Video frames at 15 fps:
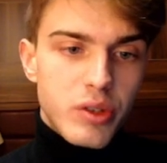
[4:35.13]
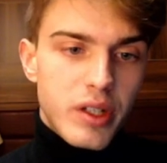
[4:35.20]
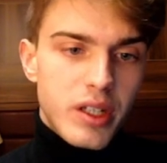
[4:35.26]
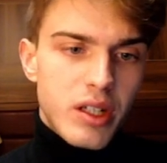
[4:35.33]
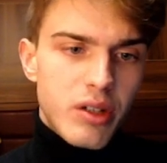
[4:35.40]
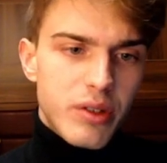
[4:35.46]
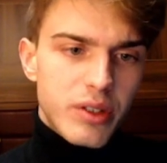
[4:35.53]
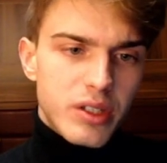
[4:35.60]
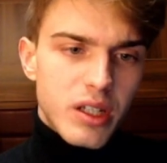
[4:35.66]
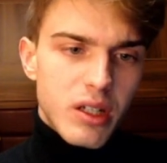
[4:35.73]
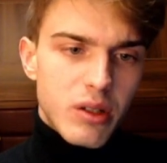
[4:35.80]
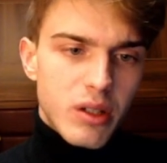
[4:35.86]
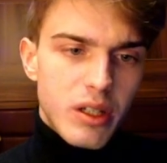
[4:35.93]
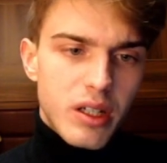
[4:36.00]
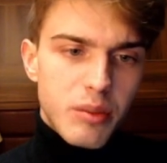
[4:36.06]
So here I was
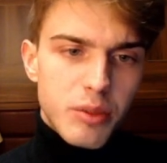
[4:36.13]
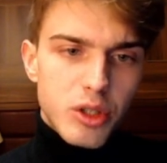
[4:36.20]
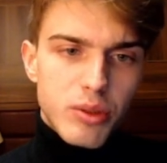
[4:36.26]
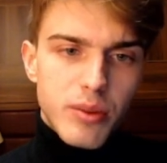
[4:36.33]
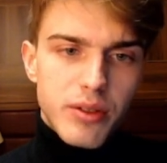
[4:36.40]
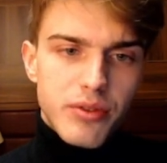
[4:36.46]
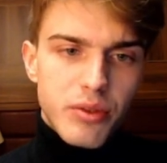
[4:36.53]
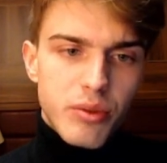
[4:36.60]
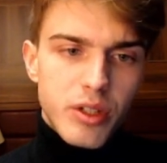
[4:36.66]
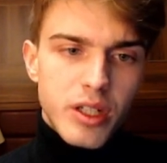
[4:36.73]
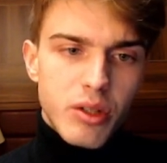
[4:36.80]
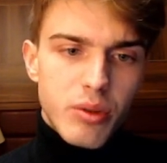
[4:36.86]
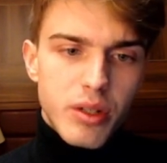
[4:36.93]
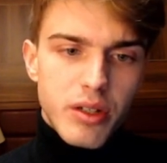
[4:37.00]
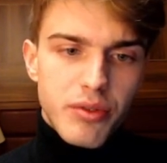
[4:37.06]
calculating bishop
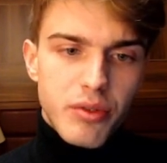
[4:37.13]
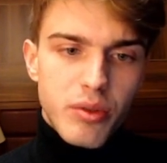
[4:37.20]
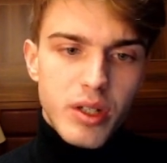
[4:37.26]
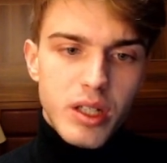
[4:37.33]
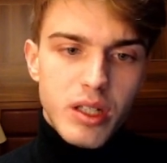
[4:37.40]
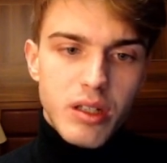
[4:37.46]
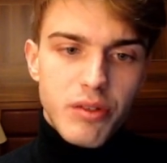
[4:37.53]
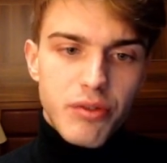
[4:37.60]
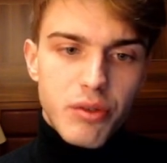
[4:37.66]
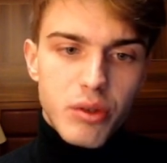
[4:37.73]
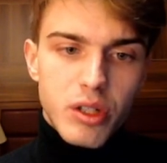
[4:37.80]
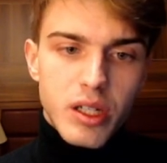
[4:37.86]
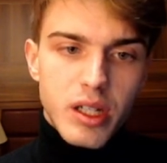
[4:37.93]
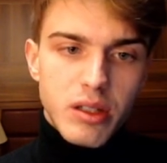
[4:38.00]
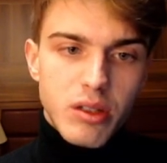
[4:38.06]
f3, queen f3,
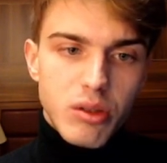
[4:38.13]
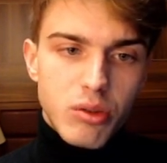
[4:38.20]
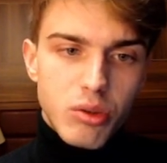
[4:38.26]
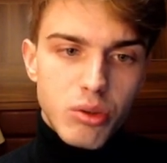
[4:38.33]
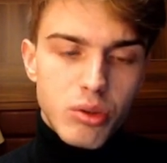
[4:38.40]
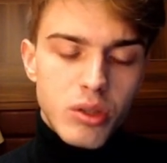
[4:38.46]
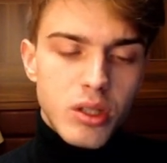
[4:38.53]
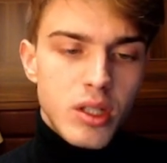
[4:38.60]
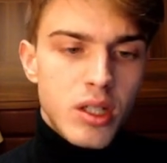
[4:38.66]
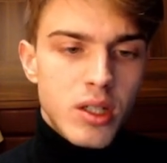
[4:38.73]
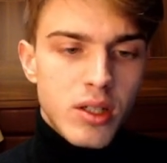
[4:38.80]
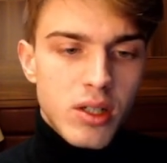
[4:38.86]
ed4, knight e2,